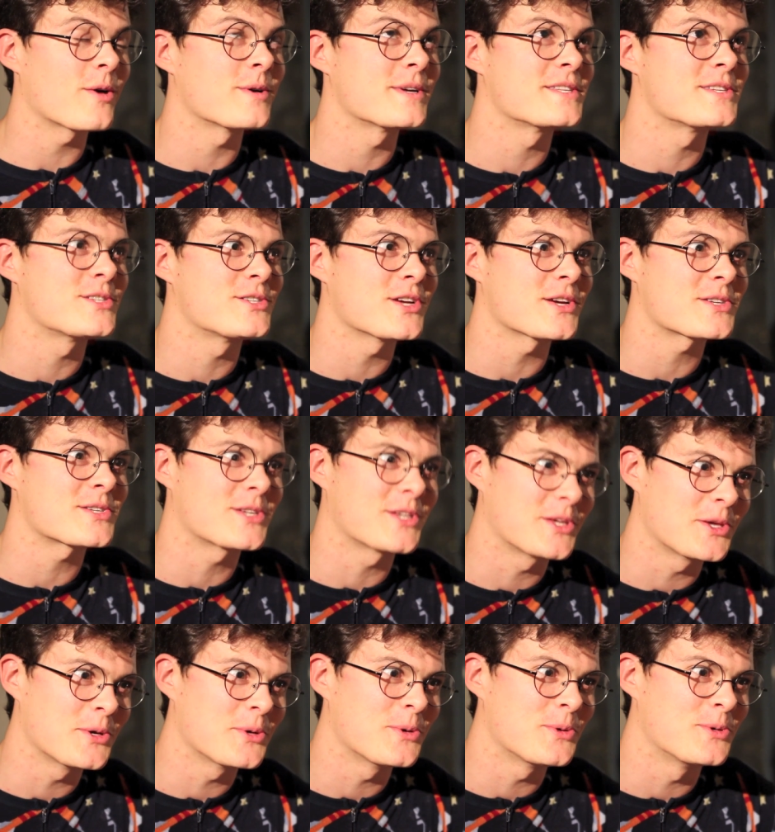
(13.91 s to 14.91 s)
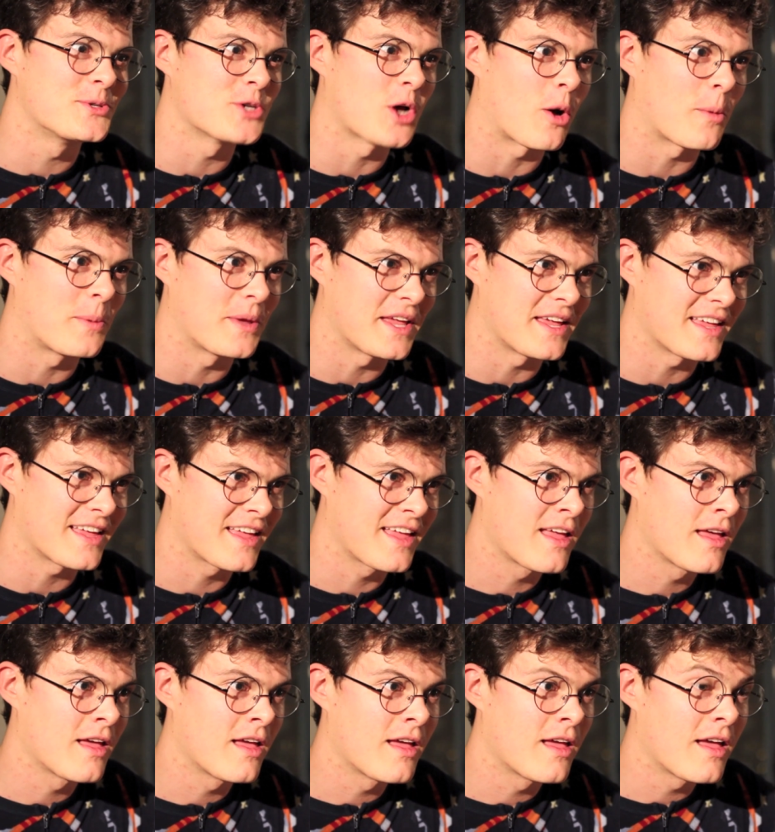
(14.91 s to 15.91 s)
Oh, it's just you, Dobby.
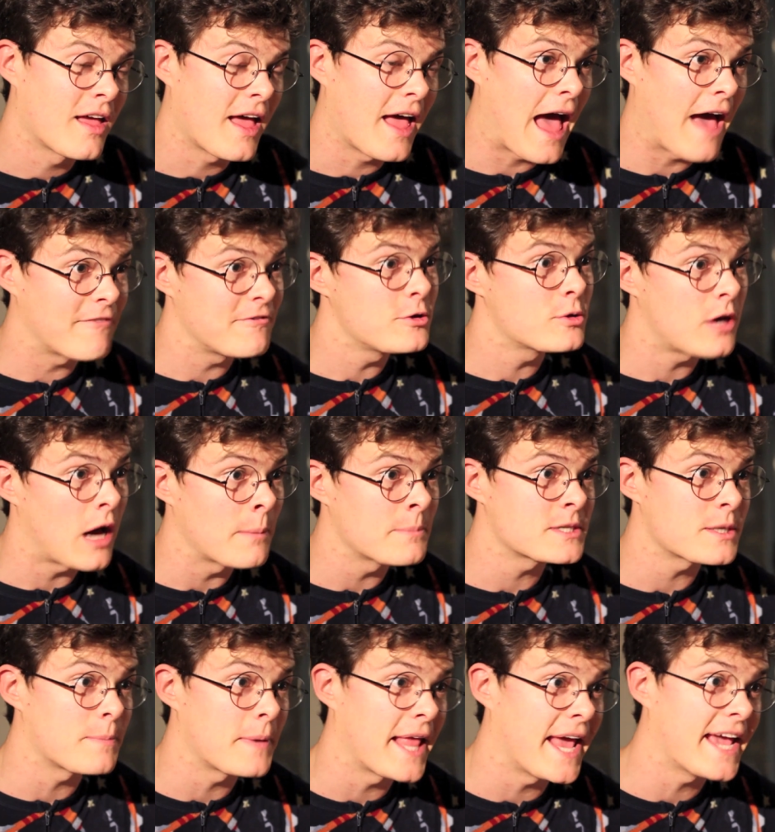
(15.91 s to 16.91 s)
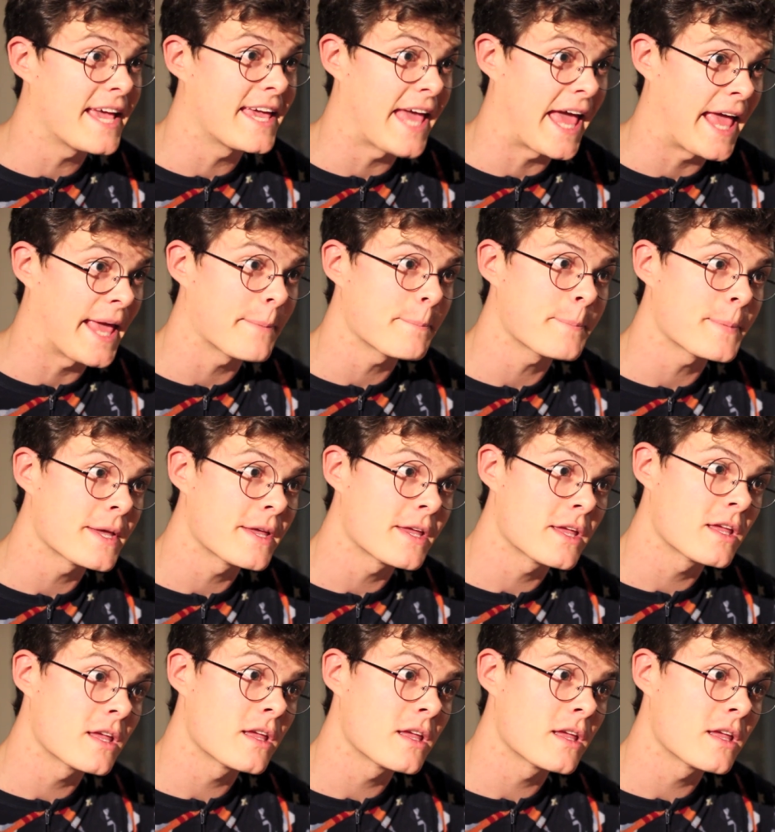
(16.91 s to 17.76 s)
Have you come to play a game?